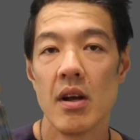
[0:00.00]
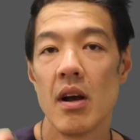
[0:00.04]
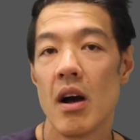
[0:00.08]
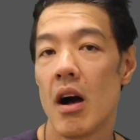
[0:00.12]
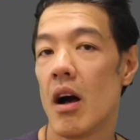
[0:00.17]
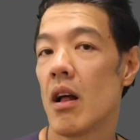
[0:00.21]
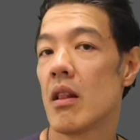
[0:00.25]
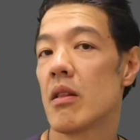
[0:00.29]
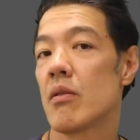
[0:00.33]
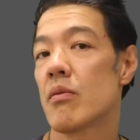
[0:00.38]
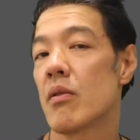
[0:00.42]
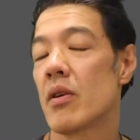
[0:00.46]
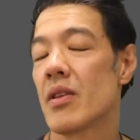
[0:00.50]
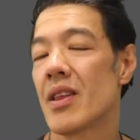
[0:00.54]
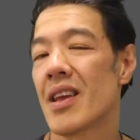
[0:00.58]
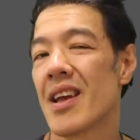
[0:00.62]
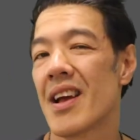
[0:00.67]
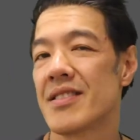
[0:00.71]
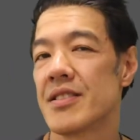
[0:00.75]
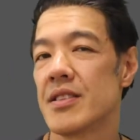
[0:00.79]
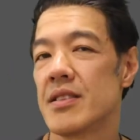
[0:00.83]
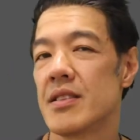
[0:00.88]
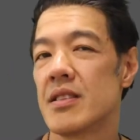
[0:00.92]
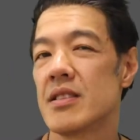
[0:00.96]
Hyaluronic
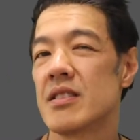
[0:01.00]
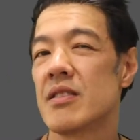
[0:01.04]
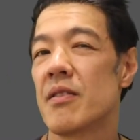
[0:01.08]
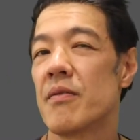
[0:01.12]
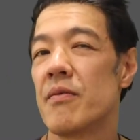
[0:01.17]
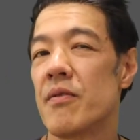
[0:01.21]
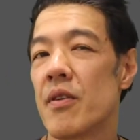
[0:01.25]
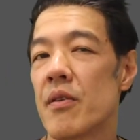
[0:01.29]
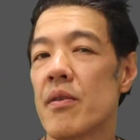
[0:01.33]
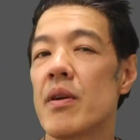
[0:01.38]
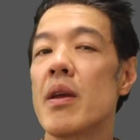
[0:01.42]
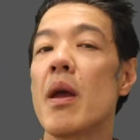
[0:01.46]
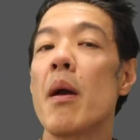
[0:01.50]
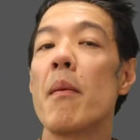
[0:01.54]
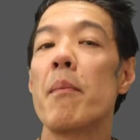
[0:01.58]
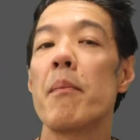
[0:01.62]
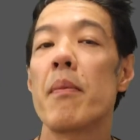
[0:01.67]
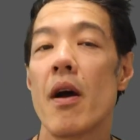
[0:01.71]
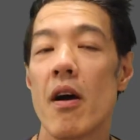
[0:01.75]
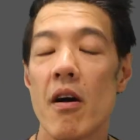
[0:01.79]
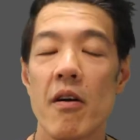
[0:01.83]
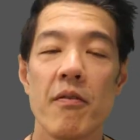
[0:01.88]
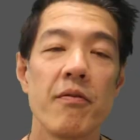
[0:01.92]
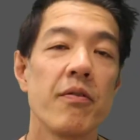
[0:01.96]
acid is a very
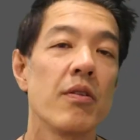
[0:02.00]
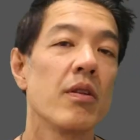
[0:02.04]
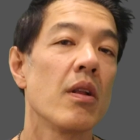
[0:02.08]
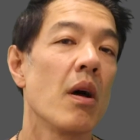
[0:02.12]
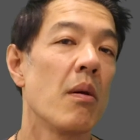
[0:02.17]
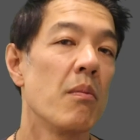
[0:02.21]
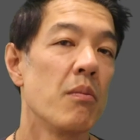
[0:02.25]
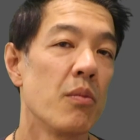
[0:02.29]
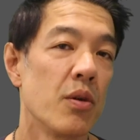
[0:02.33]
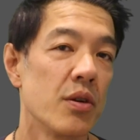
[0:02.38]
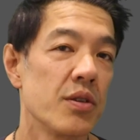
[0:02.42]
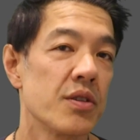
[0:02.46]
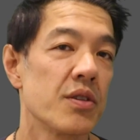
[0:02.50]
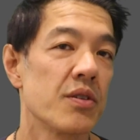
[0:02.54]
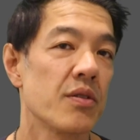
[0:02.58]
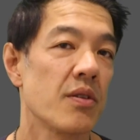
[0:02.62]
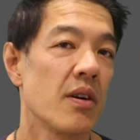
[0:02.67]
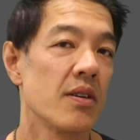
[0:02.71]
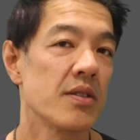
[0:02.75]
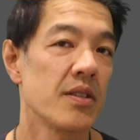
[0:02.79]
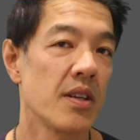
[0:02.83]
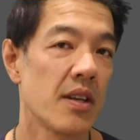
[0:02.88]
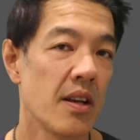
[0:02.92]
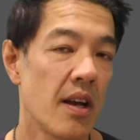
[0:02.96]
powerful
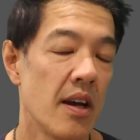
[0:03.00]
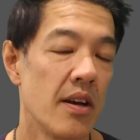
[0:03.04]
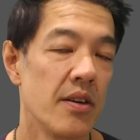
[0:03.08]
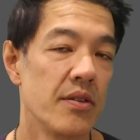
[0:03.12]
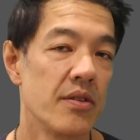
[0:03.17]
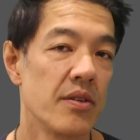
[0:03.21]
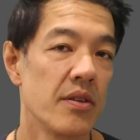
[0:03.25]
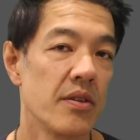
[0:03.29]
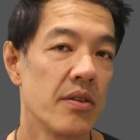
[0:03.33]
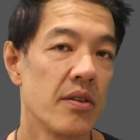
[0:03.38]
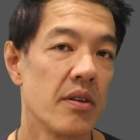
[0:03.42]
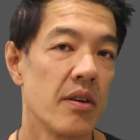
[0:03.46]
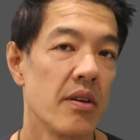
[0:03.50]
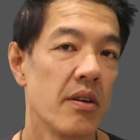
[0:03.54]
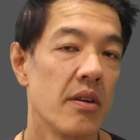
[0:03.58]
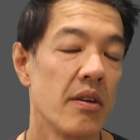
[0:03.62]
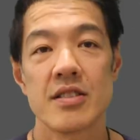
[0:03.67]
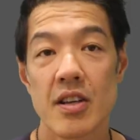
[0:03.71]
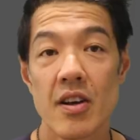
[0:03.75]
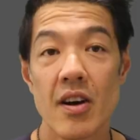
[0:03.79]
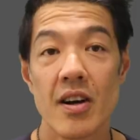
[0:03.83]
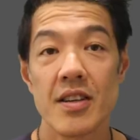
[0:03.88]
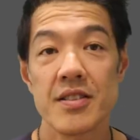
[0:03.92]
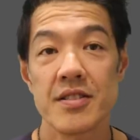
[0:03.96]
moisturizing agent.
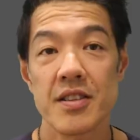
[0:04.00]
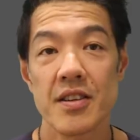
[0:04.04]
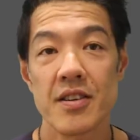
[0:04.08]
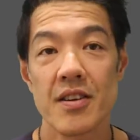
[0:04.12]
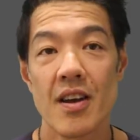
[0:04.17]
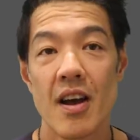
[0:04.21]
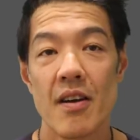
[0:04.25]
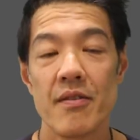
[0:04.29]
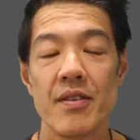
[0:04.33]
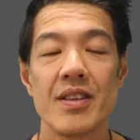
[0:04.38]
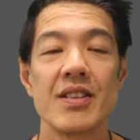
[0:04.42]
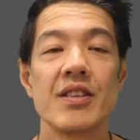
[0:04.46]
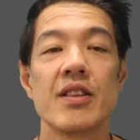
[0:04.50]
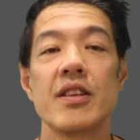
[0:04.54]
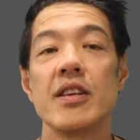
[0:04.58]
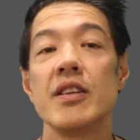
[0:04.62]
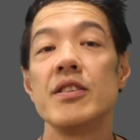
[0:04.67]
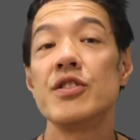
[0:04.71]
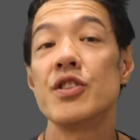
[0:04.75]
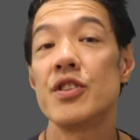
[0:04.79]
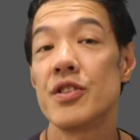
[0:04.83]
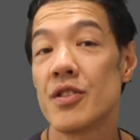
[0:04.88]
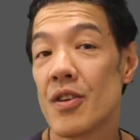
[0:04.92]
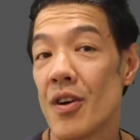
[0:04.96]
So guys, there you have it,
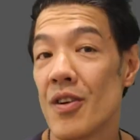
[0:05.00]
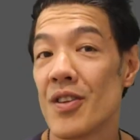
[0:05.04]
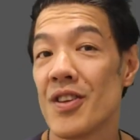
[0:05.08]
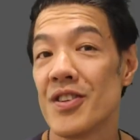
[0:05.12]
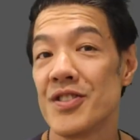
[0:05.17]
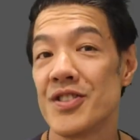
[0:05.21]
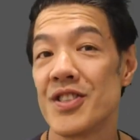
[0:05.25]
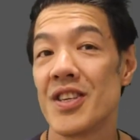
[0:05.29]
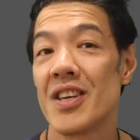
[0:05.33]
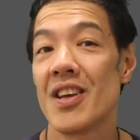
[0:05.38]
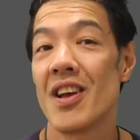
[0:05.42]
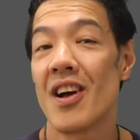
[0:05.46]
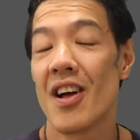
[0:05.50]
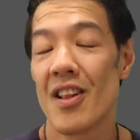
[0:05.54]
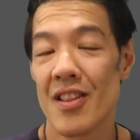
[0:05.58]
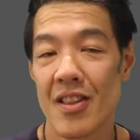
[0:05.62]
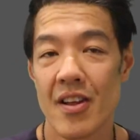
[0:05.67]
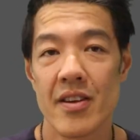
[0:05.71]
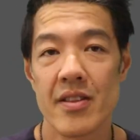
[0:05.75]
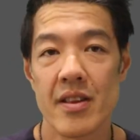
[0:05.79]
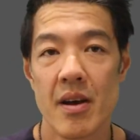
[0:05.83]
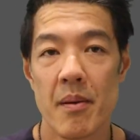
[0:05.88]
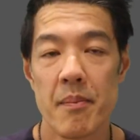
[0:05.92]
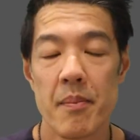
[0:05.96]
the geology
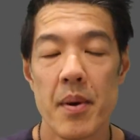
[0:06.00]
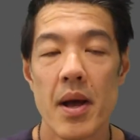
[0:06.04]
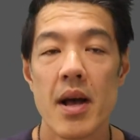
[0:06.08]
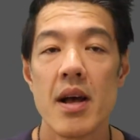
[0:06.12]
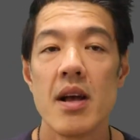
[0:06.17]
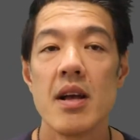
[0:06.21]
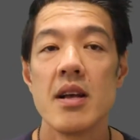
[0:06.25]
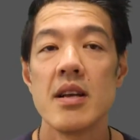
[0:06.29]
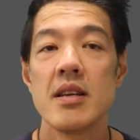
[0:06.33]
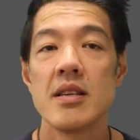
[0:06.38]
lineup.